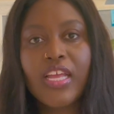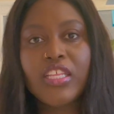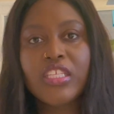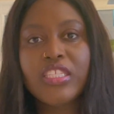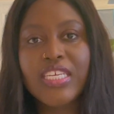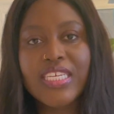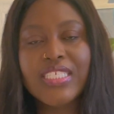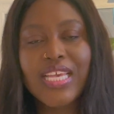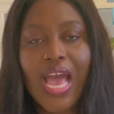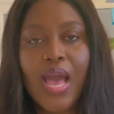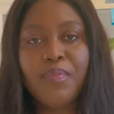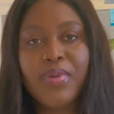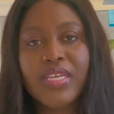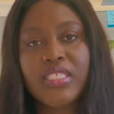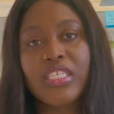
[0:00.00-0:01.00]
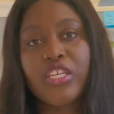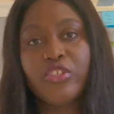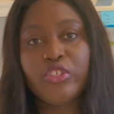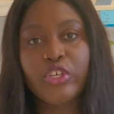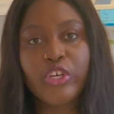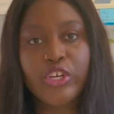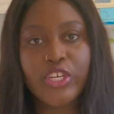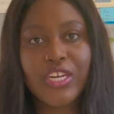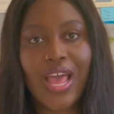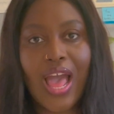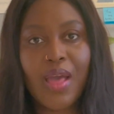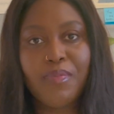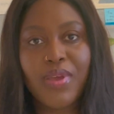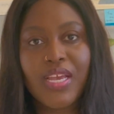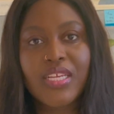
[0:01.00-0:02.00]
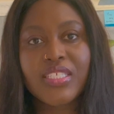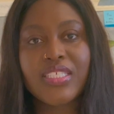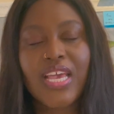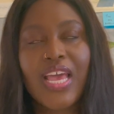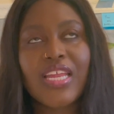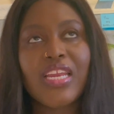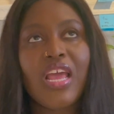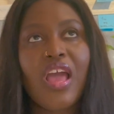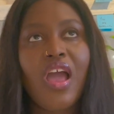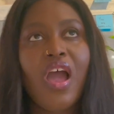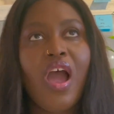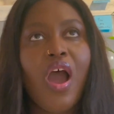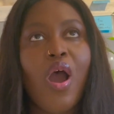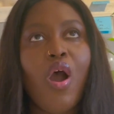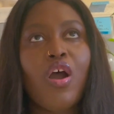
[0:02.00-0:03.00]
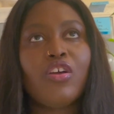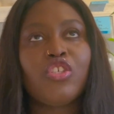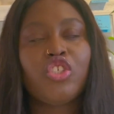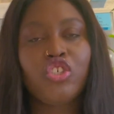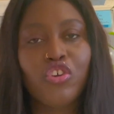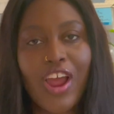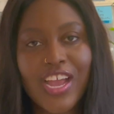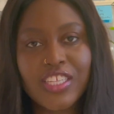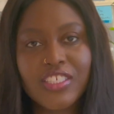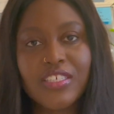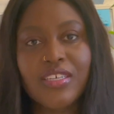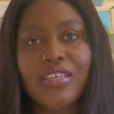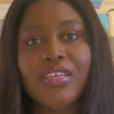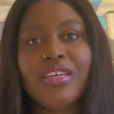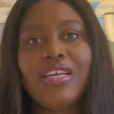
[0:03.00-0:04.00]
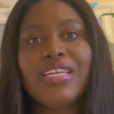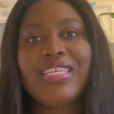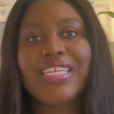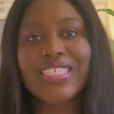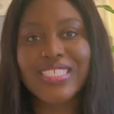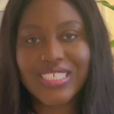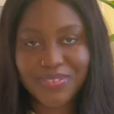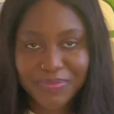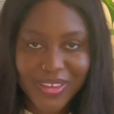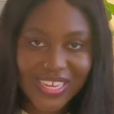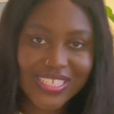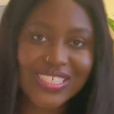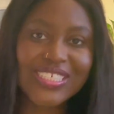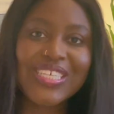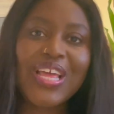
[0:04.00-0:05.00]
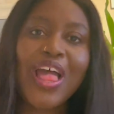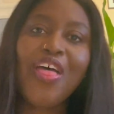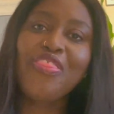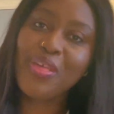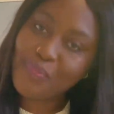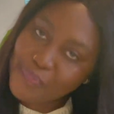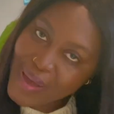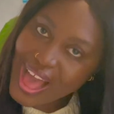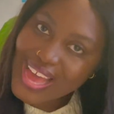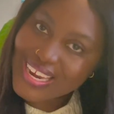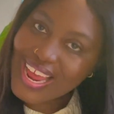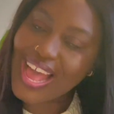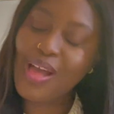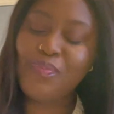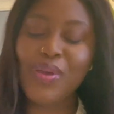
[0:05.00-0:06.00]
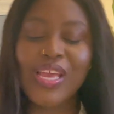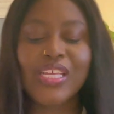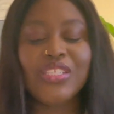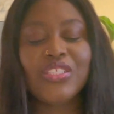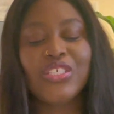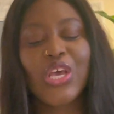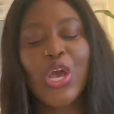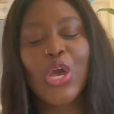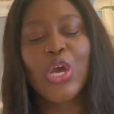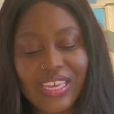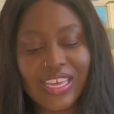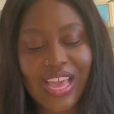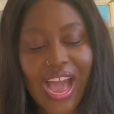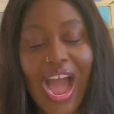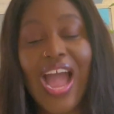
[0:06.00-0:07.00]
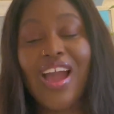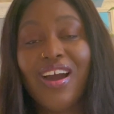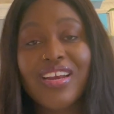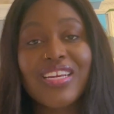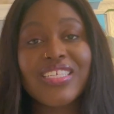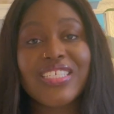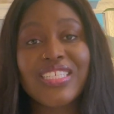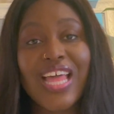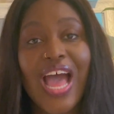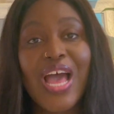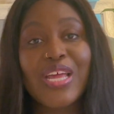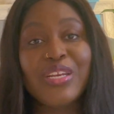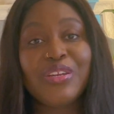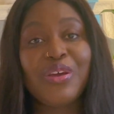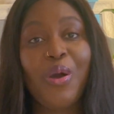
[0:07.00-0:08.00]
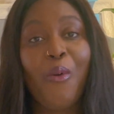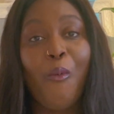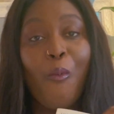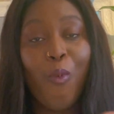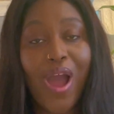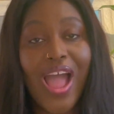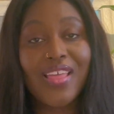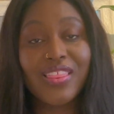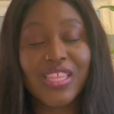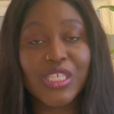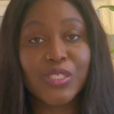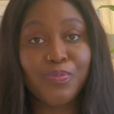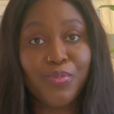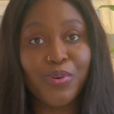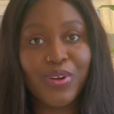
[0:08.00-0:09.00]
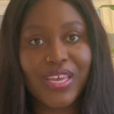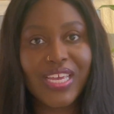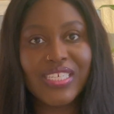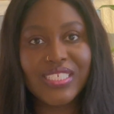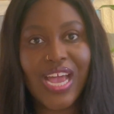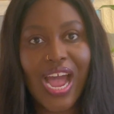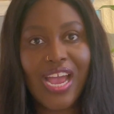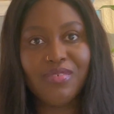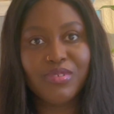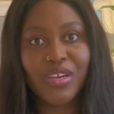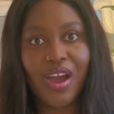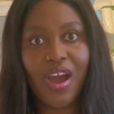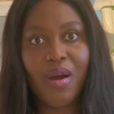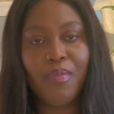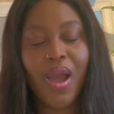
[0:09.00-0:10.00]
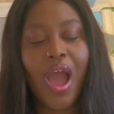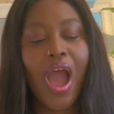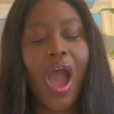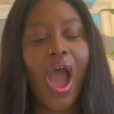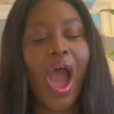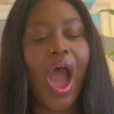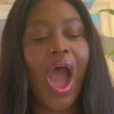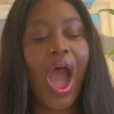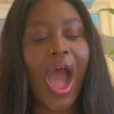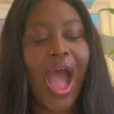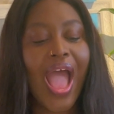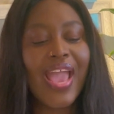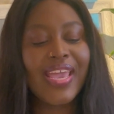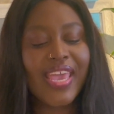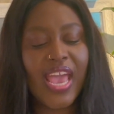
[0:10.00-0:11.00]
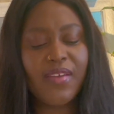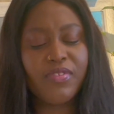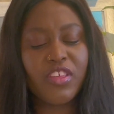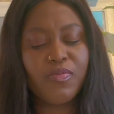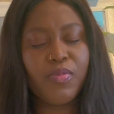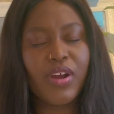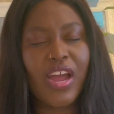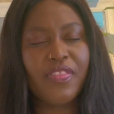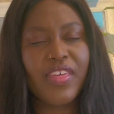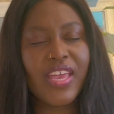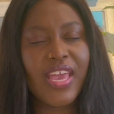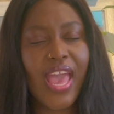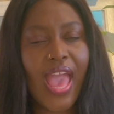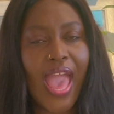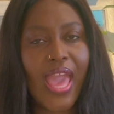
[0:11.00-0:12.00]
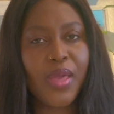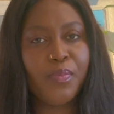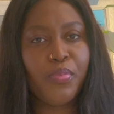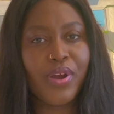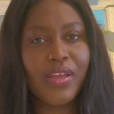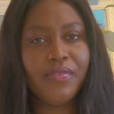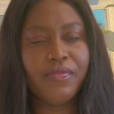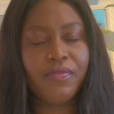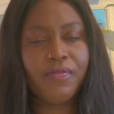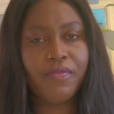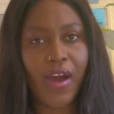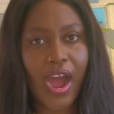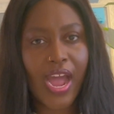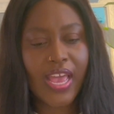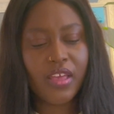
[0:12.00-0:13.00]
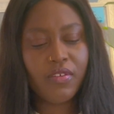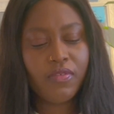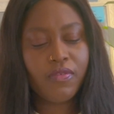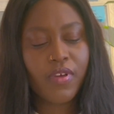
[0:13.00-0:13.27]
these habits into good habits and try to dismiss the bad habits. I understand why this book is hyped up. I gave this book, I think, an 8.5.